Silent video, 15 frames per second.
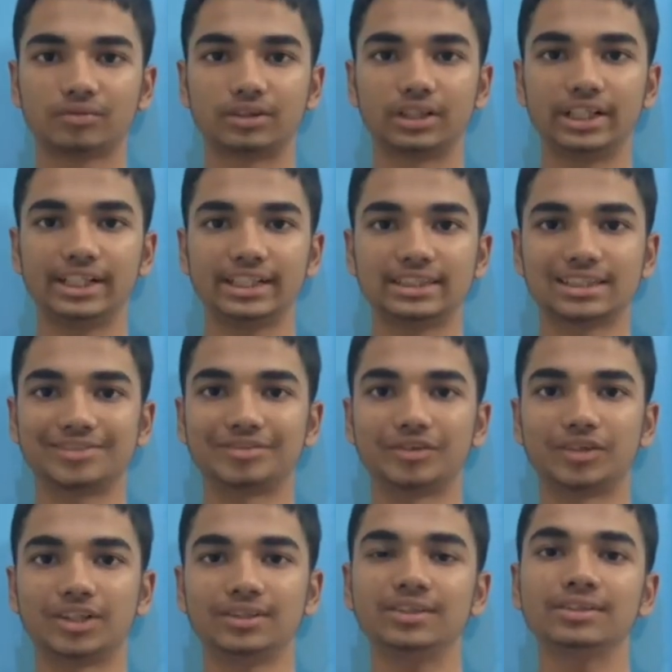Greetings
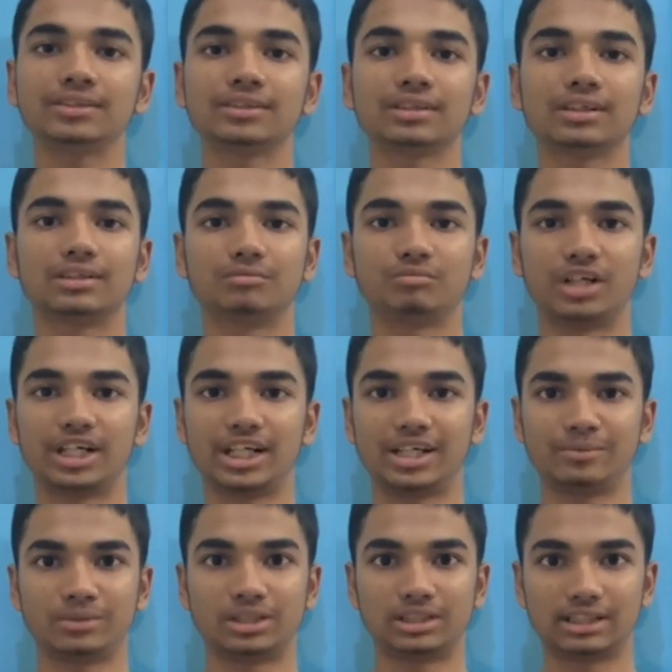everyone. My
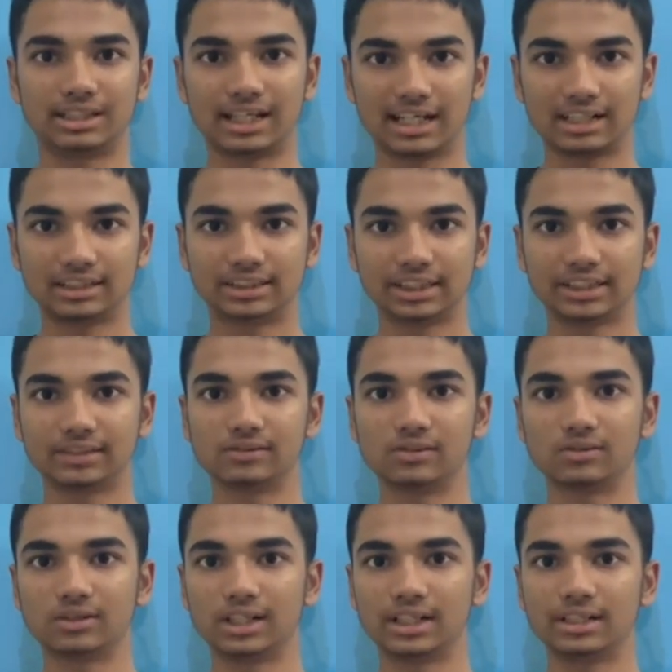name is Siddharth
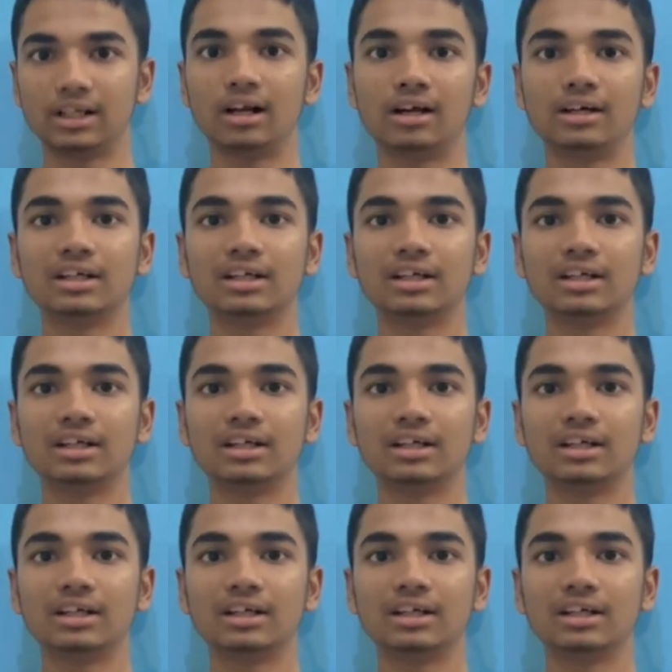Jaigokulan.